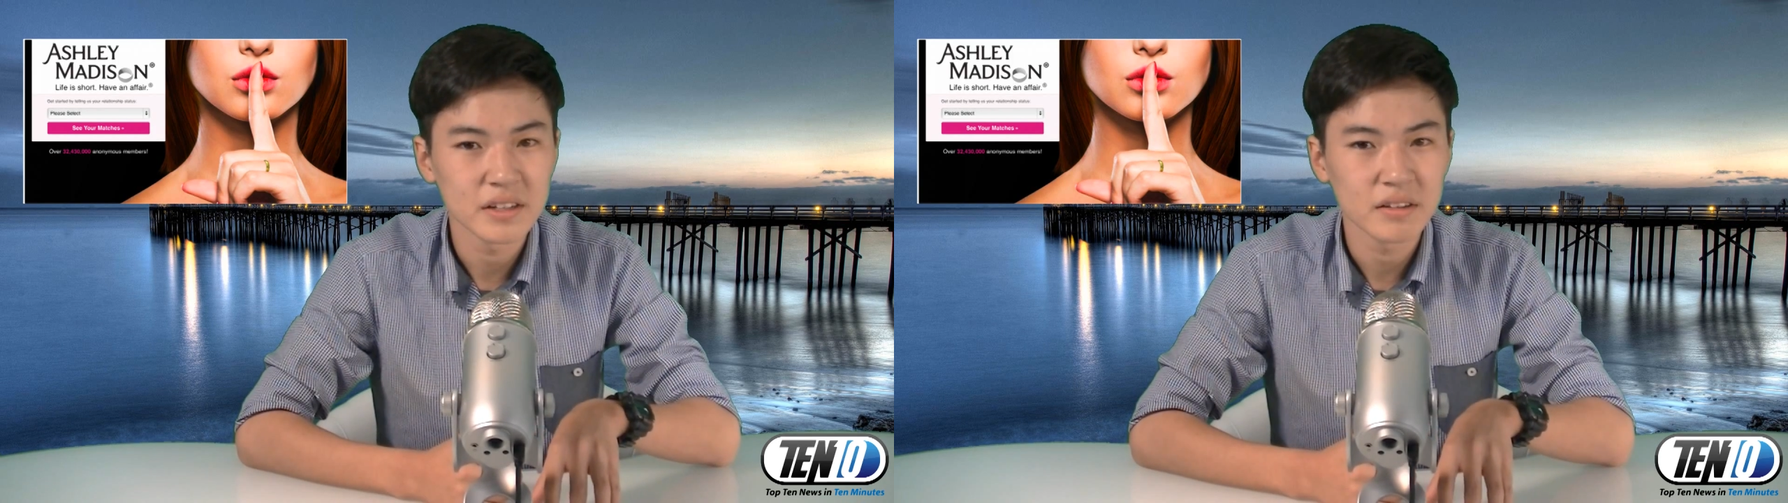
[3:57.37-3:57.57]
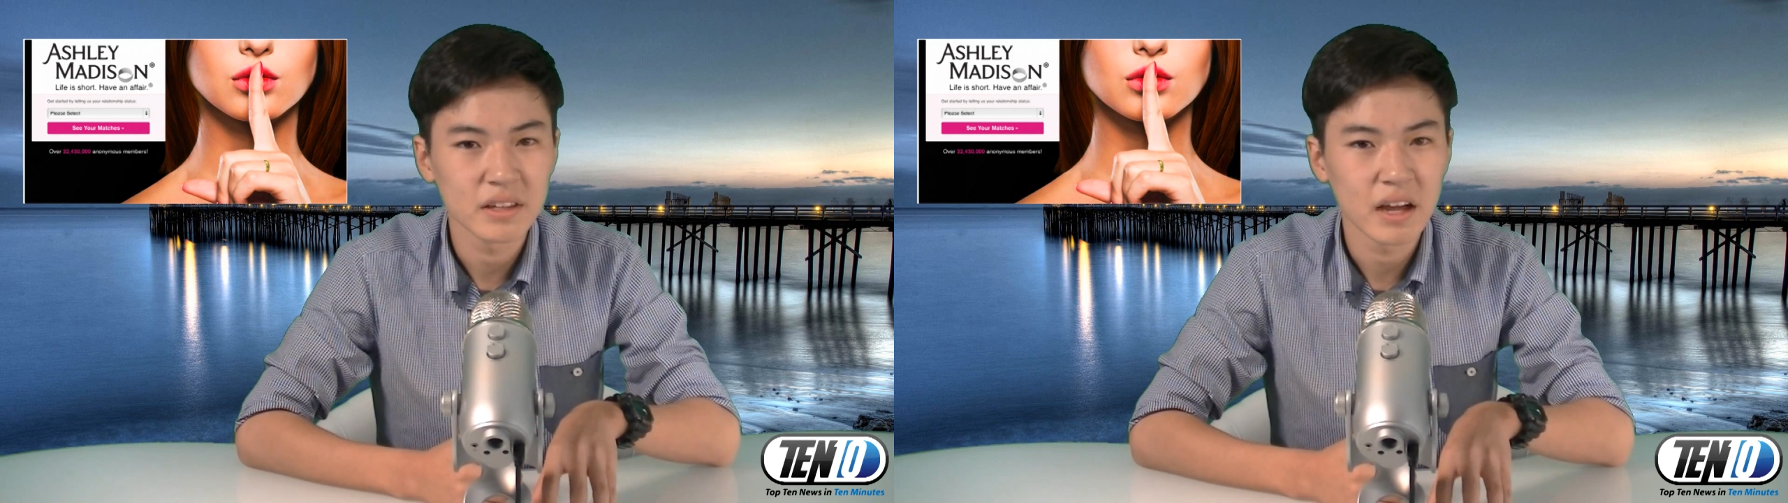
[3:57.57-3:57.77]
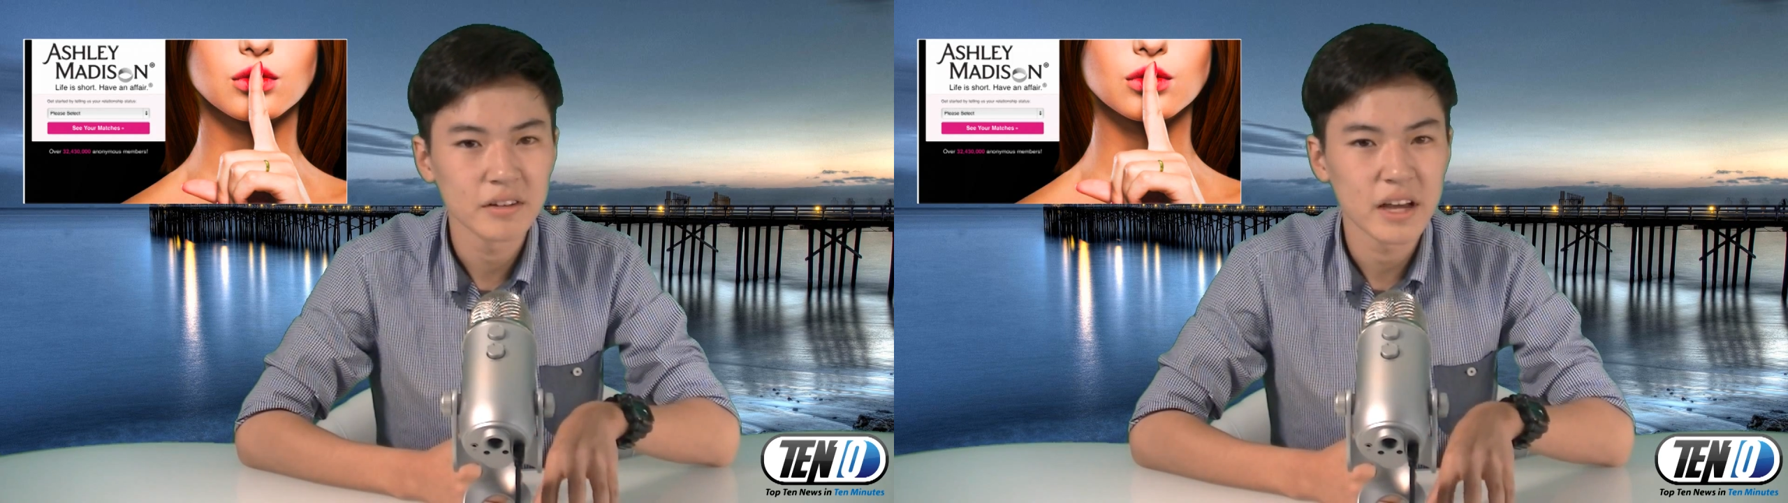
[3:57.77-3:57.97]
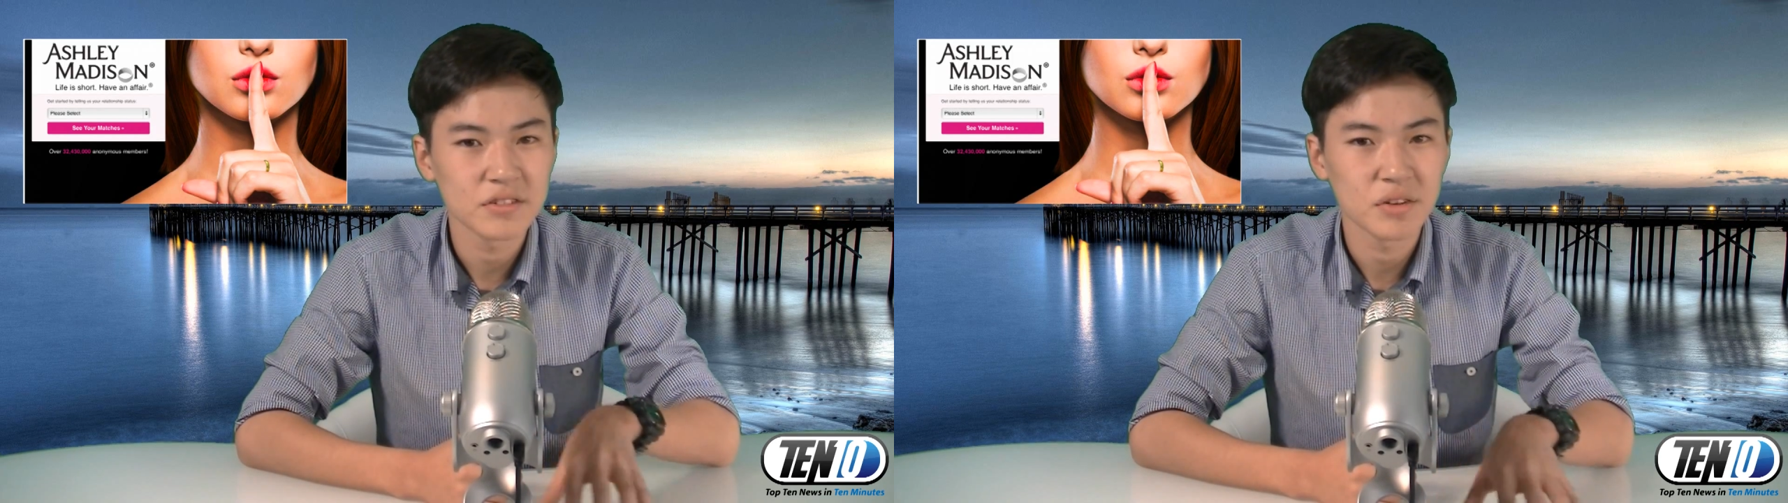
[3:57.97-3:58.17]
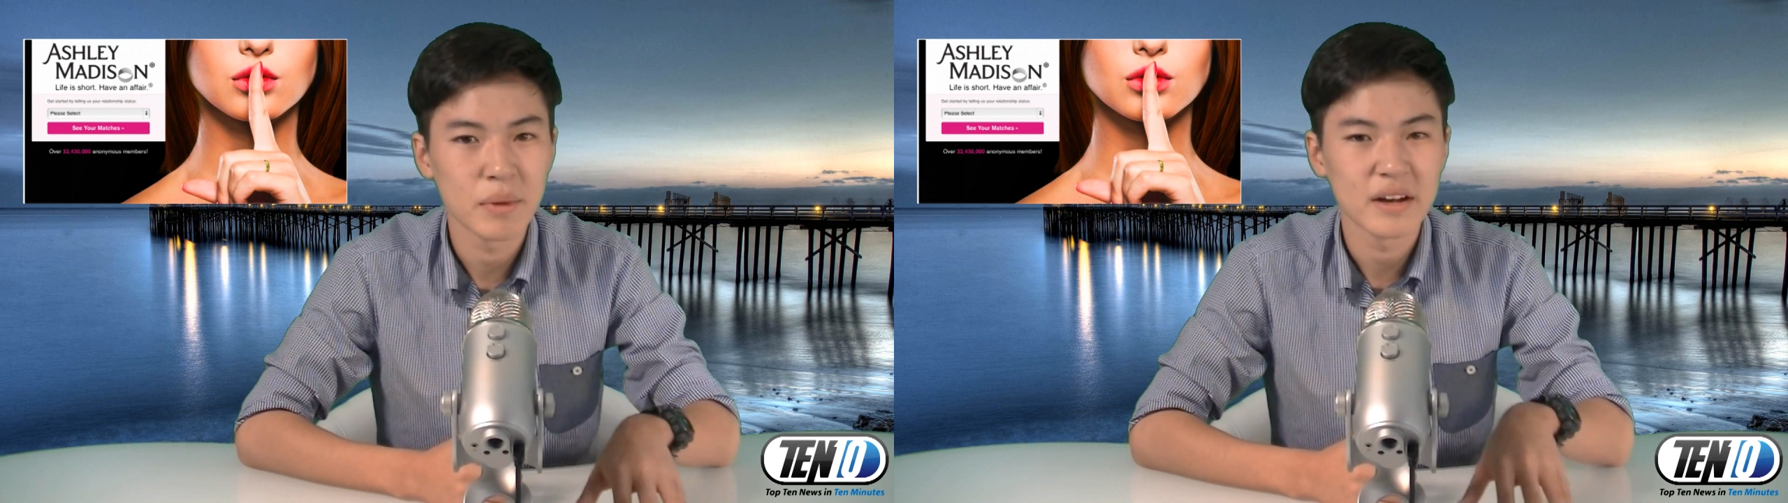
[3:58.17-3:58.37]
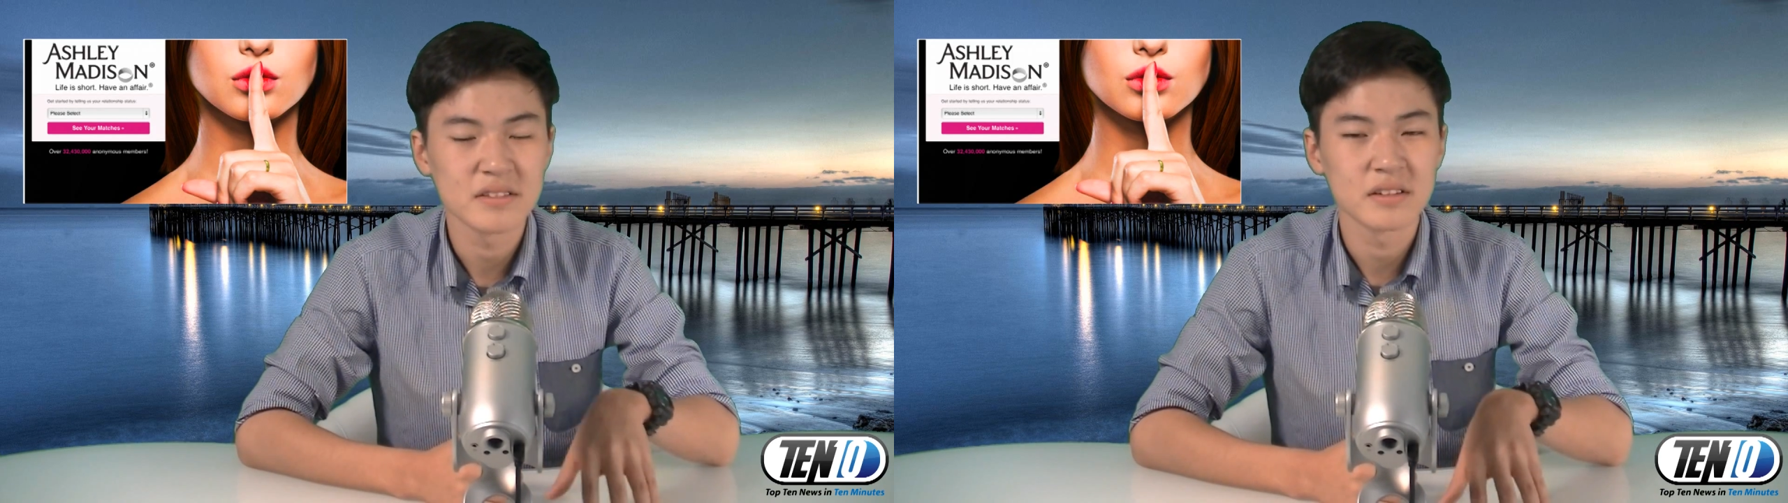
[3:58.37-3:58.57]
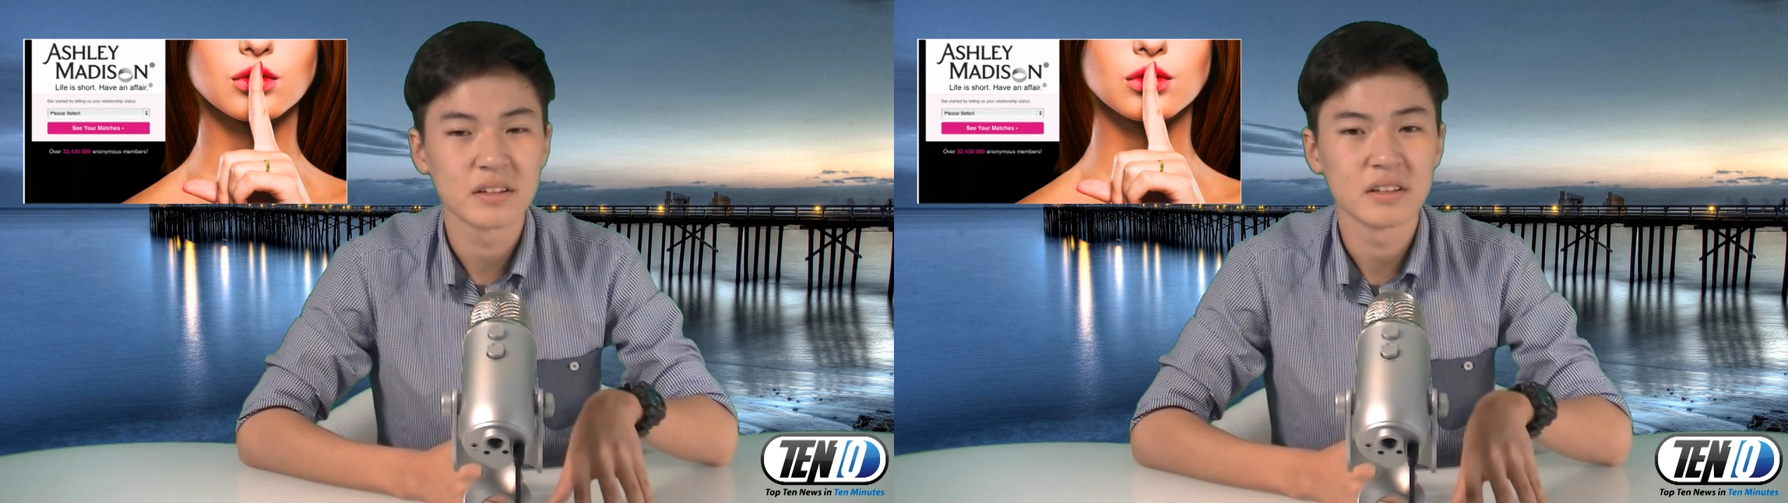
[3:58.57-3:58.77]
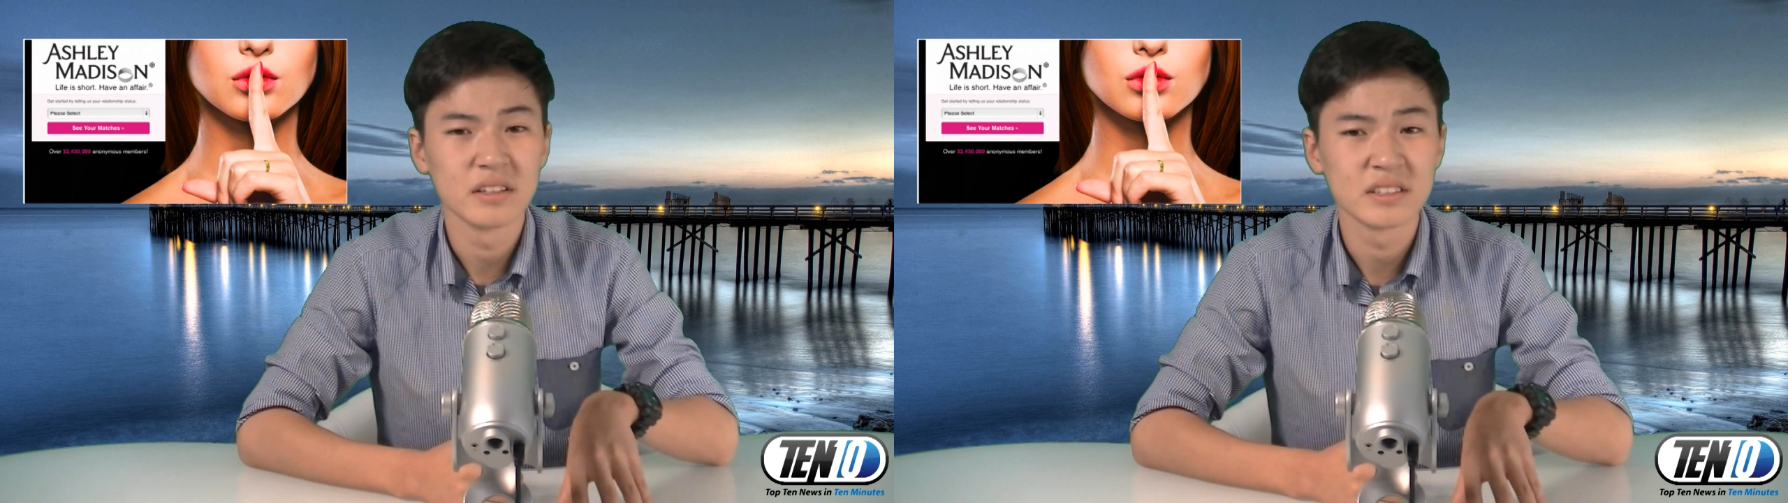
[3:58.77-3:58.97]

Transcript: take down Madison and